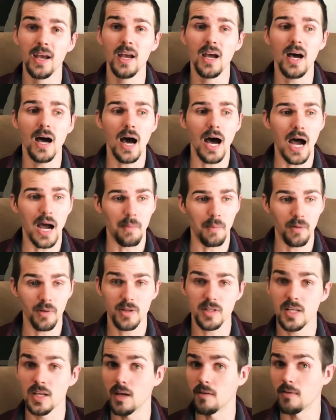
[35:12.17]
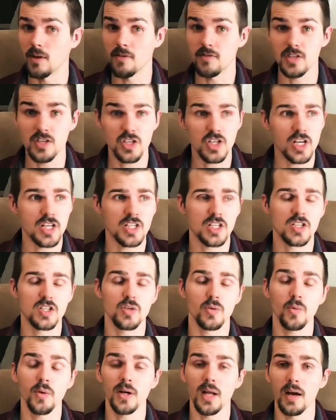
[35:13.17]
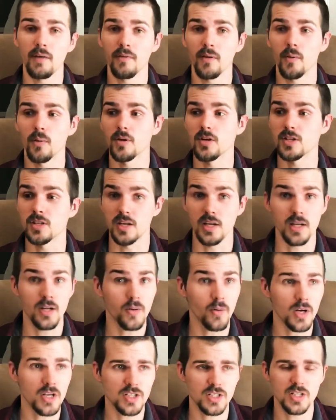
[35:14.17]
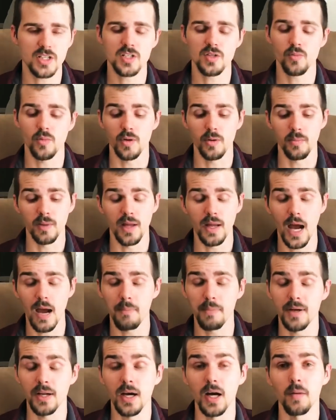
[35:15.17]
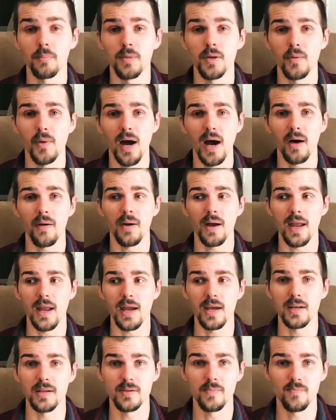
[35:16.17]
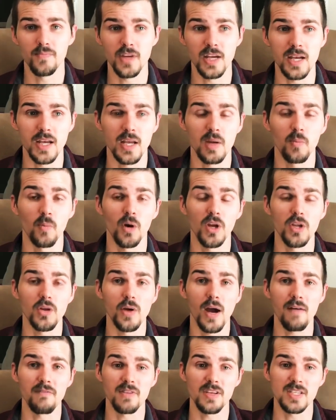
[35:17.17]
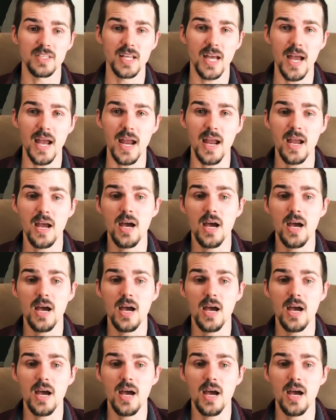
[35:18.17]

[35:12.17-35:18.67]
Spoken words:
Like I said, if you have suggestions or whatever, or just any questions, we'd be happy to help you out and take in what you have to say